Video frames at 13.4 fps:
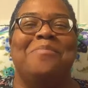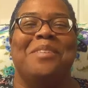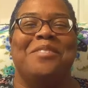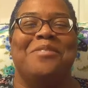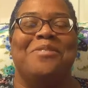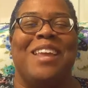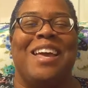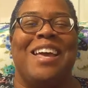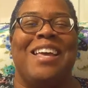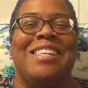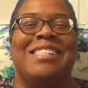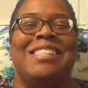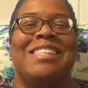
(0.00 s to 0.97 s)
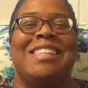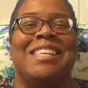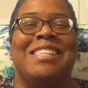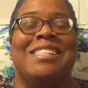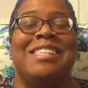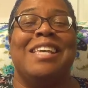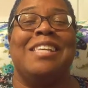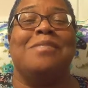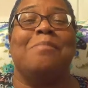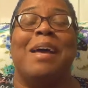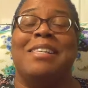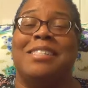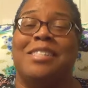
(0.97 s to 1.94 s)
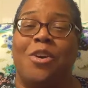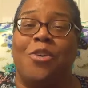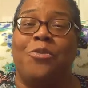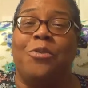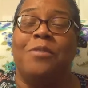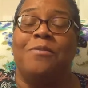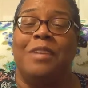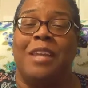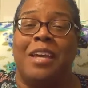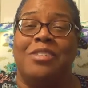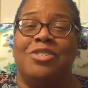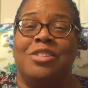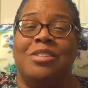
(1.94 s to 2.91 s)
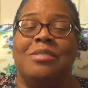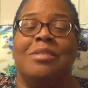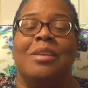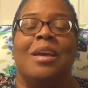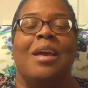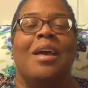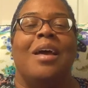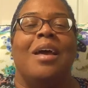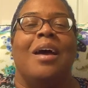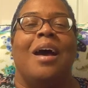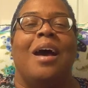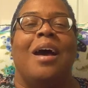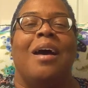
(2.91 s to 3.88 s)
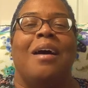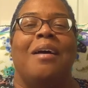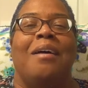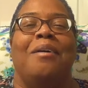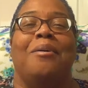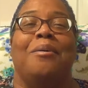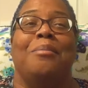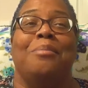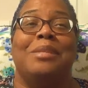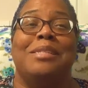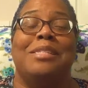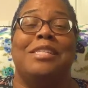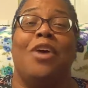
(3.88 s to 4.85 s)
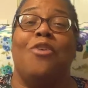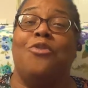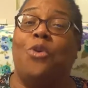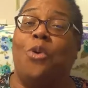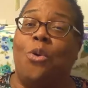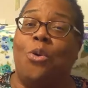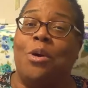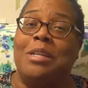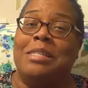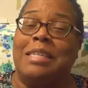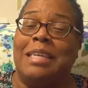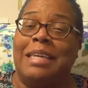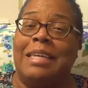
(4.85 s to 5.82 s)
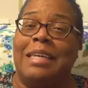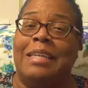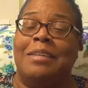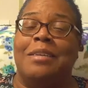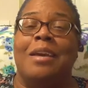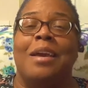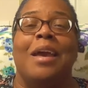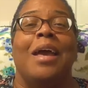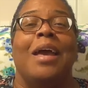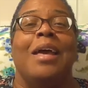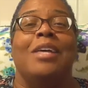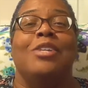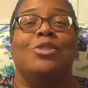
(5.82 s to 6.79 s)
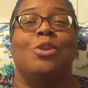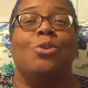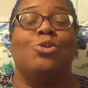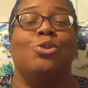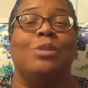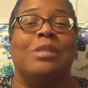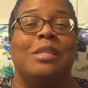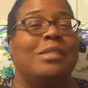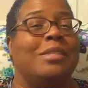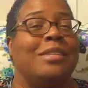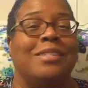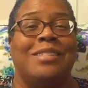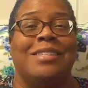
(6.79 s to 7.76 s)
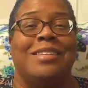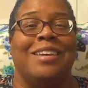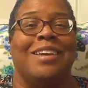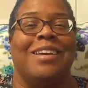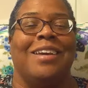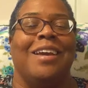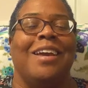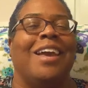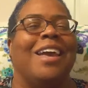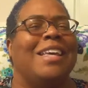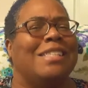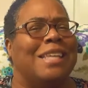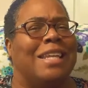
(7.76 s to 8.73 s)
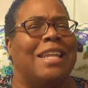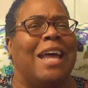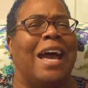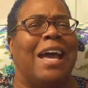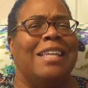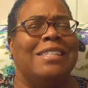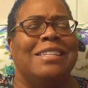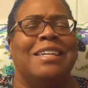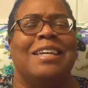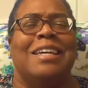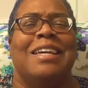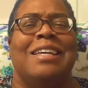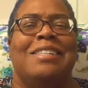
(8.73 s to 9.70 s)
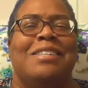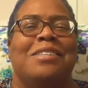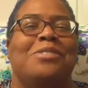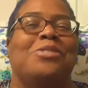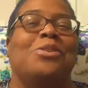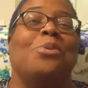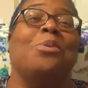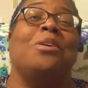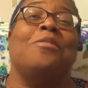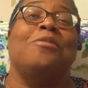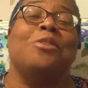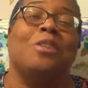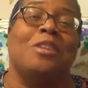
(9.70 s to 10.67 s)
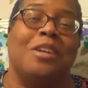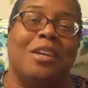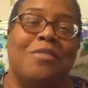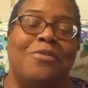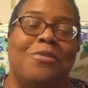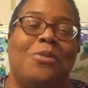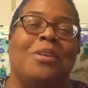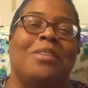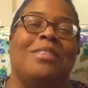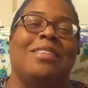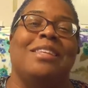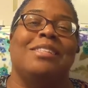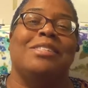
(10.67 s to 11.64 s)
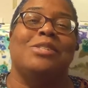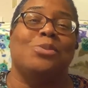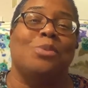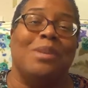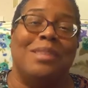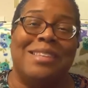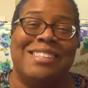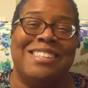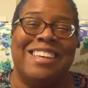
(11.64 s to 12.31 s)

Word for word: butterflies, this is my self-reflection, um, self-quarantine, social distancing. It's a lot. So whatever you're looking for, this is what this